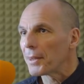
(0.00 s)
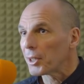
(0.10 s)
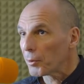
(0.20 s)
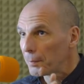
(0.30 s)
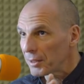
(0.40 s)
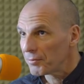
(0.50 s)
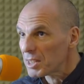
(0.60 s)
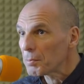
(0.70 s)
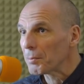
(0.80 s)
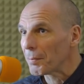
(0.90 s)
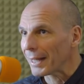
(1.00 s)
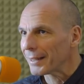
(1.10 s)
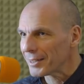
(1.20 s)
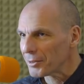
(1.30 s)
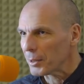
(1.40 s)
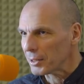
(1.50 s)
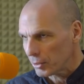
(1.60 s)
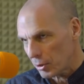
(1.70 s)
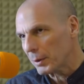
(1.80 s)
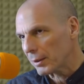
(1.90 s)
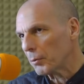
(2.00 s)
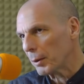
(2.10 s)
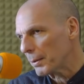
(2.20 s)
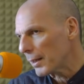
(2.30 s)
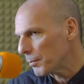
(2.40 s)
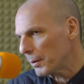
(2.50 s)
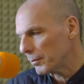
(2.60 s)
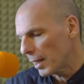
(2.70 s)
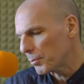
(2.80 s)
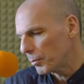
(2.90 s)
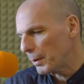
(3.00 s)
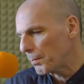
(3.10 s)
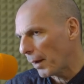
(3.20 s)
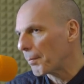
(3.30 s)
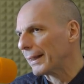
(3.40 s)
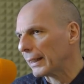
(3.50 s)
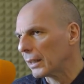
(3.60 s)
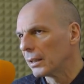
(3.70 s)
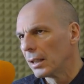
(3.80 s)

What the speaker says: But the European Investment Bank, this is why, you see, we're trying to be pragmatic.